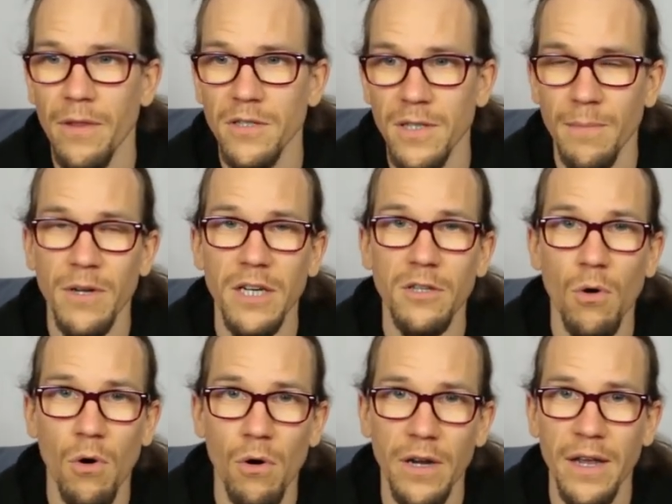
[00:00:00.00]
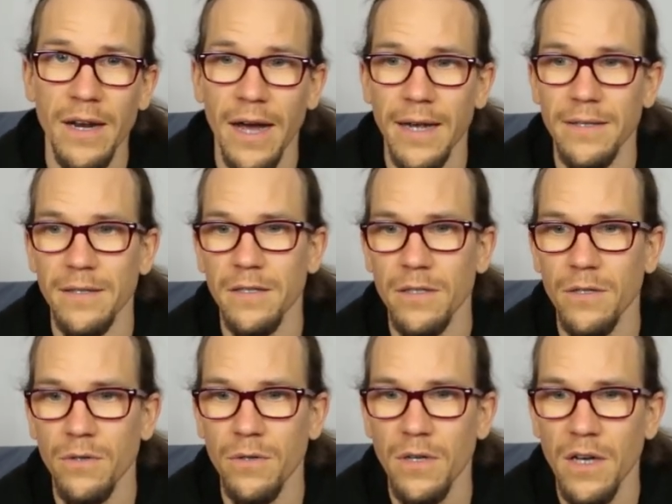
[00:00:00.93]
somebody to organize it
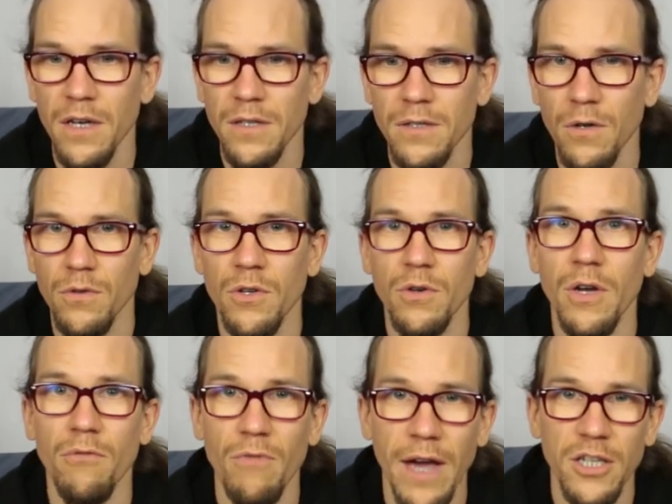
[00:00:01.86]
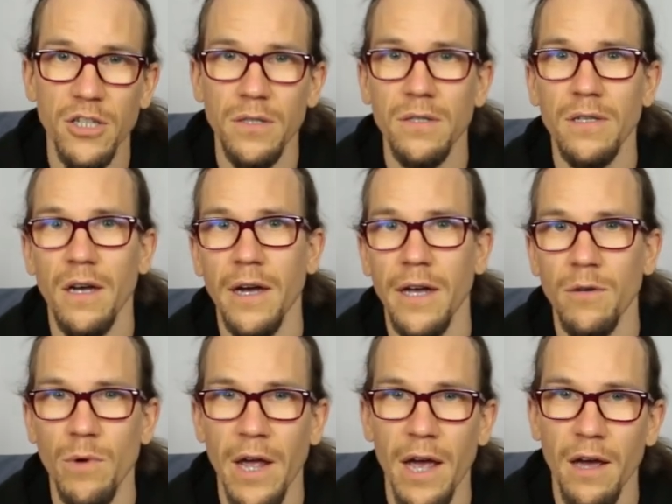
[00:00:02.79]
to, so you can register
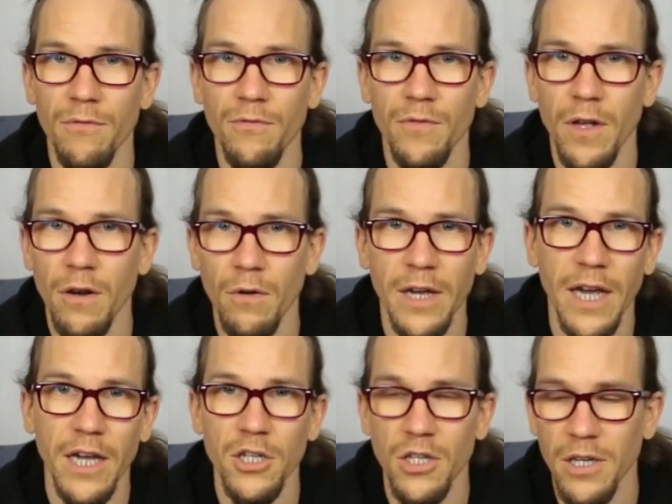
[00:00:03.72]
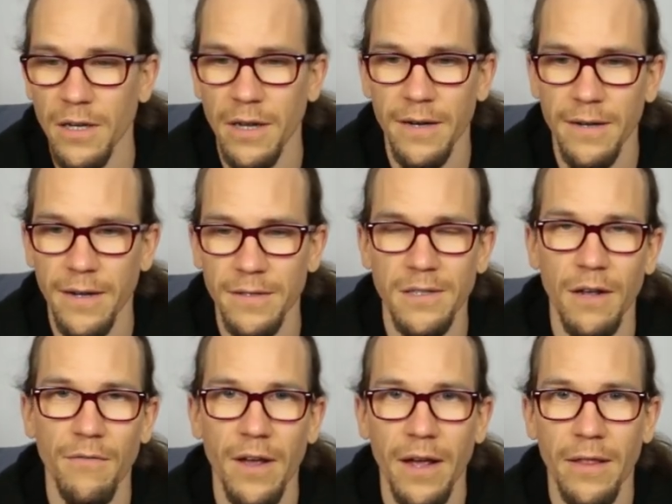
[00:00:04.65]
and we have a location and
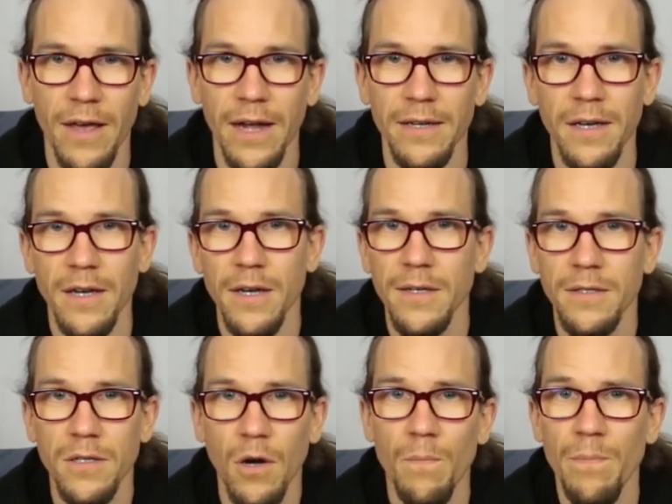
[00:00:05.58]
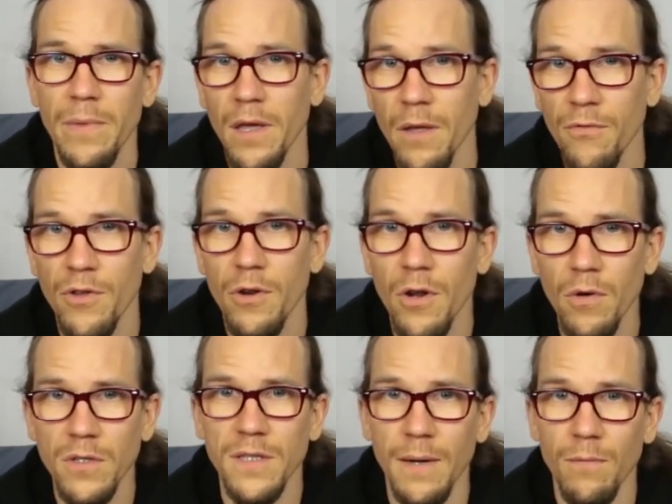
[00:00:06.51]
stuff like that. So if you
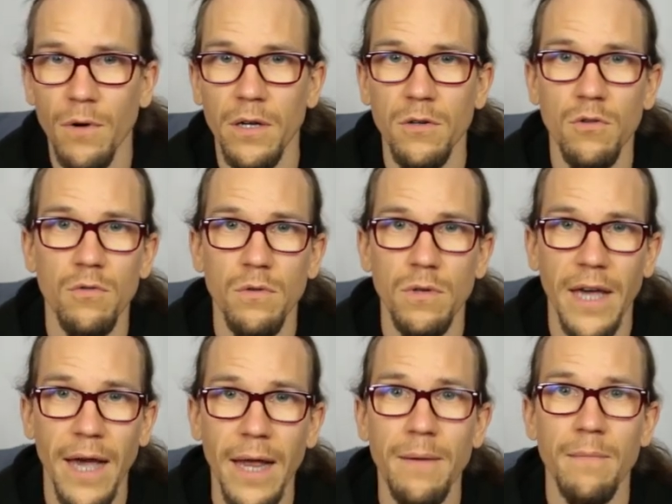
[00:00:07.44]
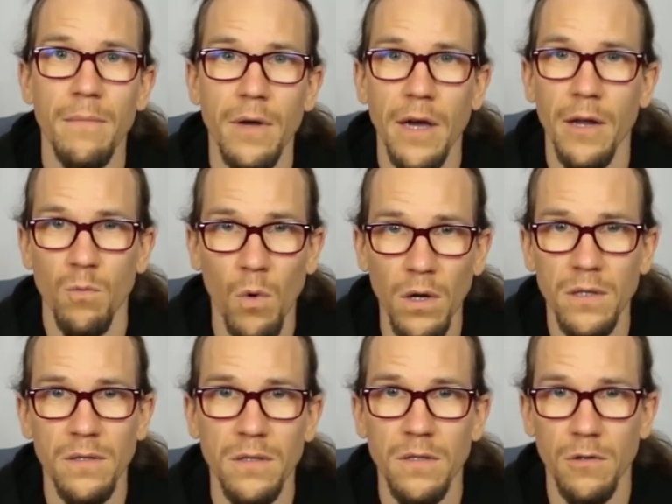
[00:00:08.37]
know someone who can and
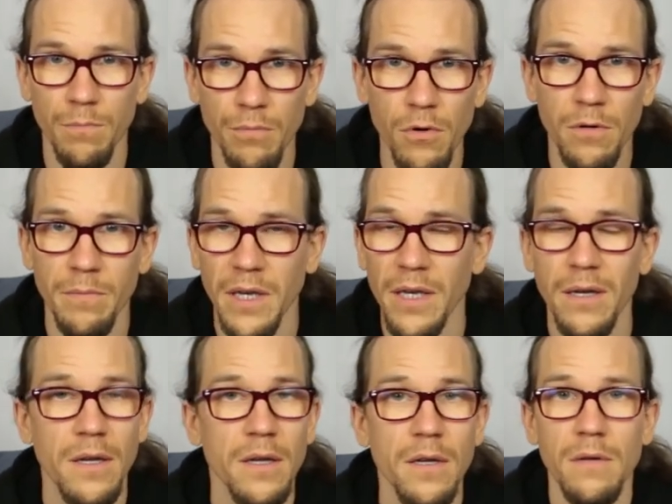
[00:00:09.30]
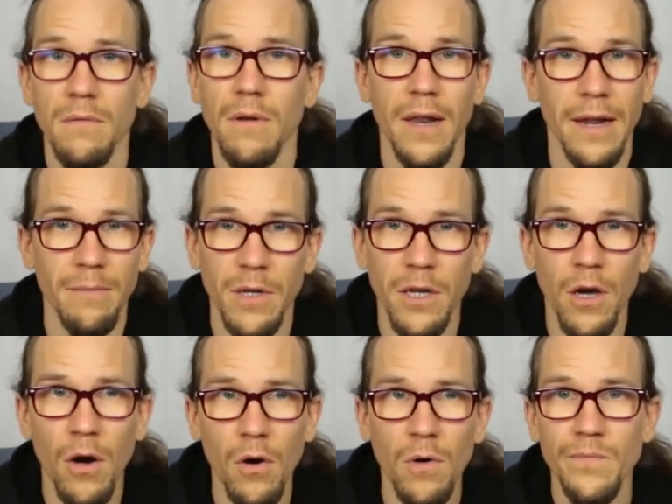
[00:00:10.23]
wants to book me, let me
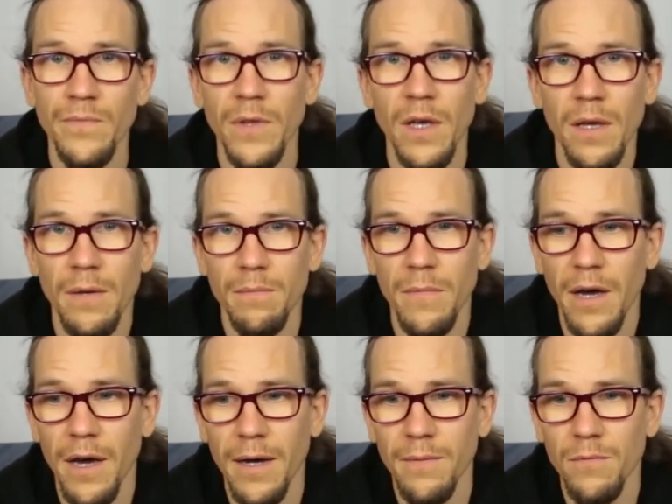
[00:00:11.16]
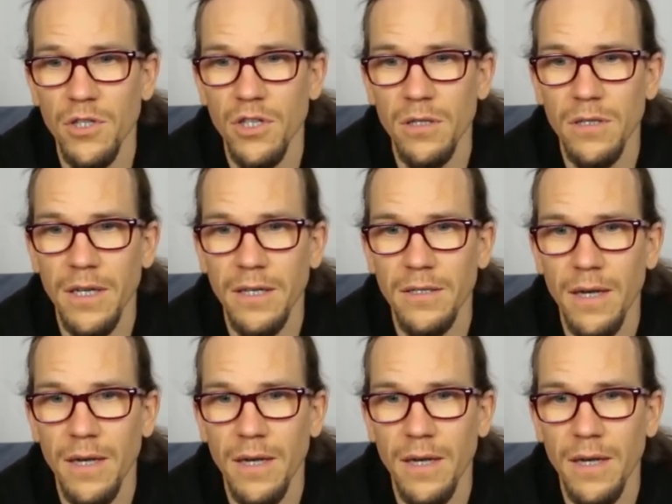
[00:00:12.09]
know. We just need